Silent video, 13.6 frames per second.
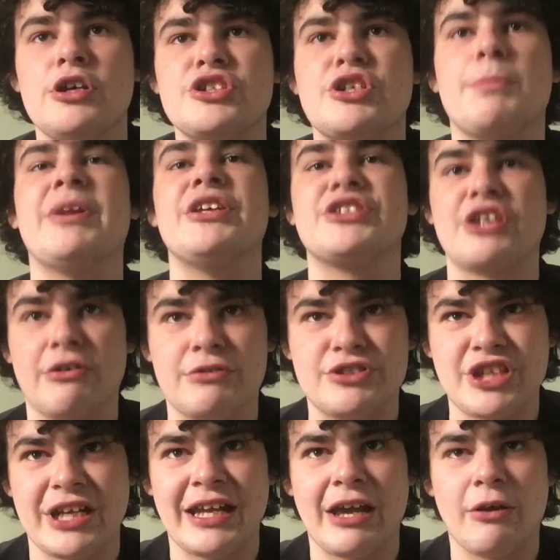So please go and
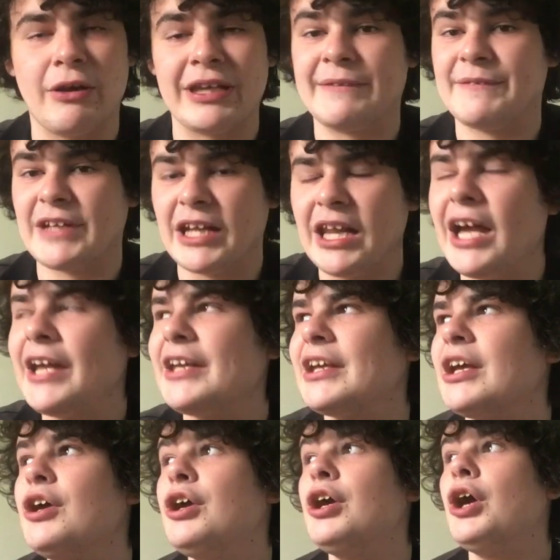check that out and give it a like.
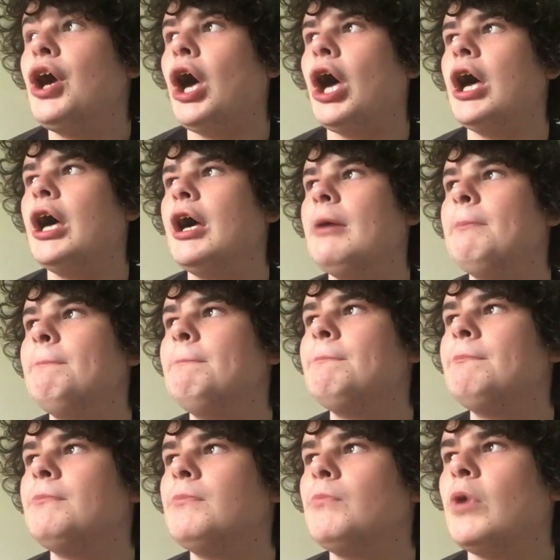
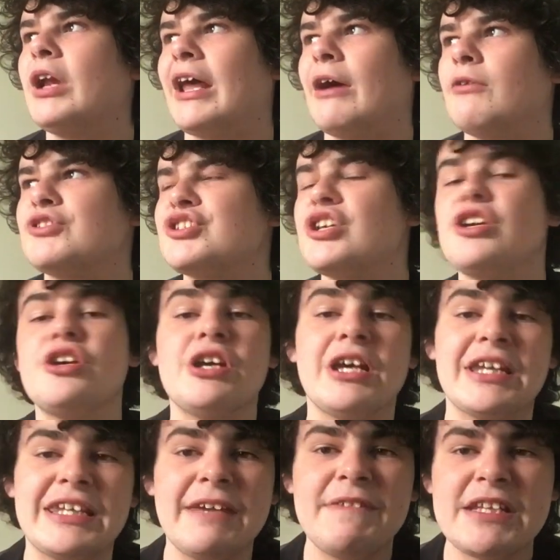Um, what else?
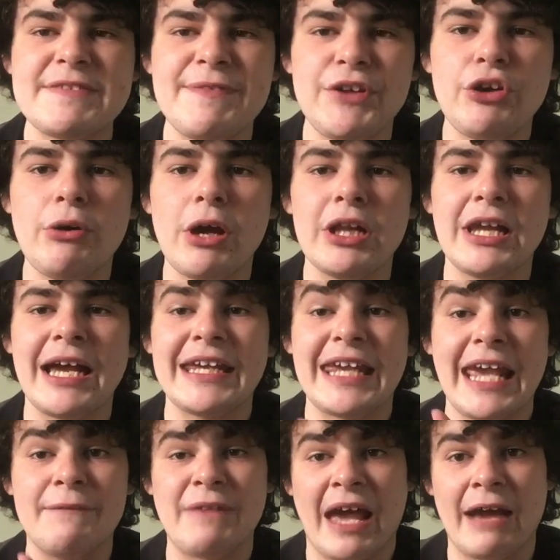Give this video a like
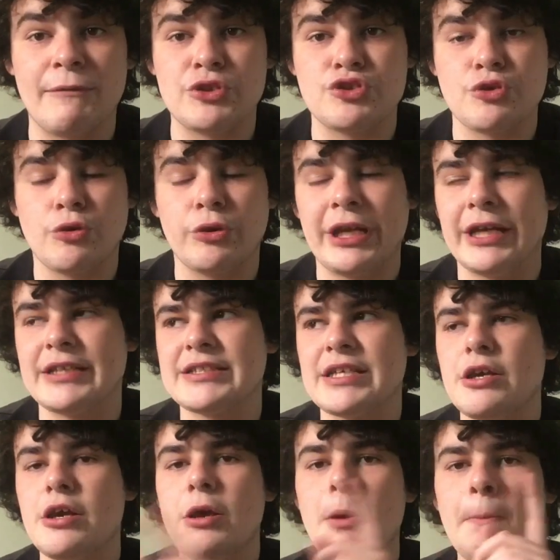if you have enjoyed it.
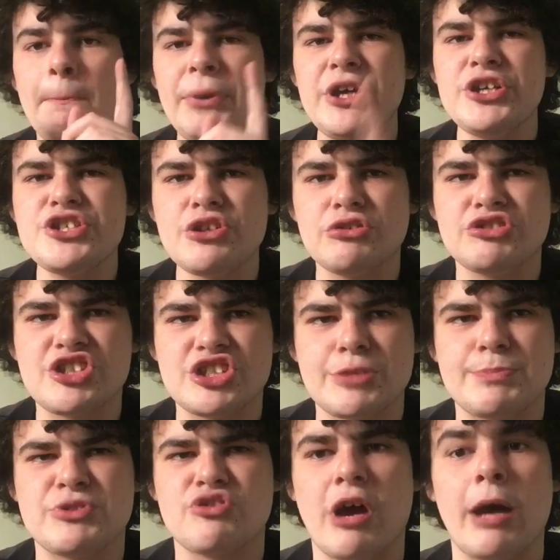Be sure to
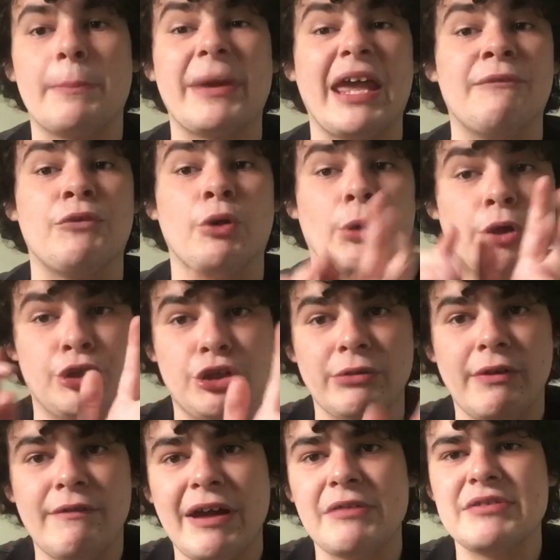subscribe if you're new
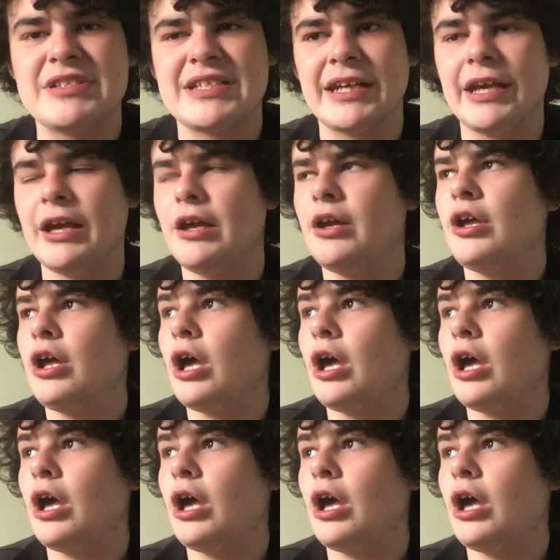around here.